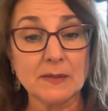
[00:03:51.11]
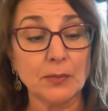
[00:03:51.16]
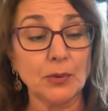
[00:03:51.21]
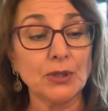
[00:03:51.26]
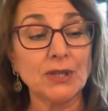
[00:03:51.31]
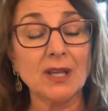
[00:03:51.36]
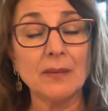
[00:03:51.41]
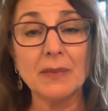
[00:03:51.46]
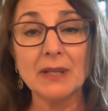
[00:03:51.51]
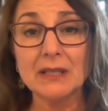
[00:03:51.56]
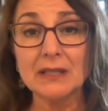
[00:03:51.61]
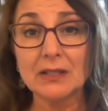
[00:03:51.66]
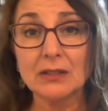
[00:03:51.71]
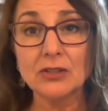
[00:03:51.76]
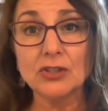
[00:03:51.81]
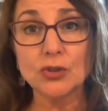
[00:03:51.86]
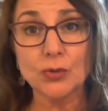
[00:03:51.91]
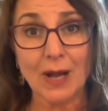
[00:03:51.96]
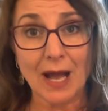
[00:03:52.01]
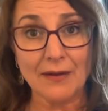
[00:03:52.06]
put them in
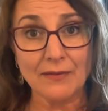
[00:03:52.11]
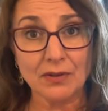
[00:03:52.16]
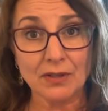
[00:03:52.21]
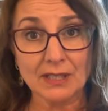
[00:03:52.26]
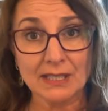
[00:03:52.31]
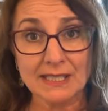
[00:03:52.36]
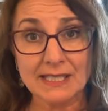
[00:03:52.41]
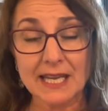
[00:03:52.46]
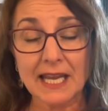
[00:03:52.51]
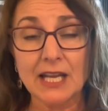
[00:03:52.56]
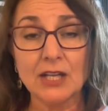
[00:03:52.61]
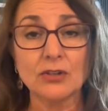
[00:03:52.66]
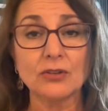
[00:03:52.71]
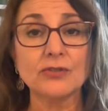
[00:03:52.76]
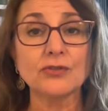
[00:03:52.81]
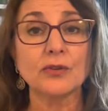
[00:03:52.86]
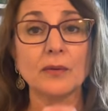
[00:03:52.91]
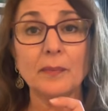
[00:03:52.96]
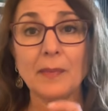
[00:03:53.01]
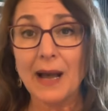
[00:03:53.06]
little travel
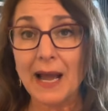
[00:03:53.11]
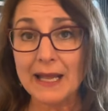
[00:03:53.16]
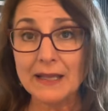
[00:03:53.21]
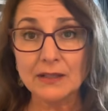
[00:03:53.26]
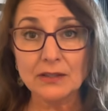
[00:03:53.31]
containers or buy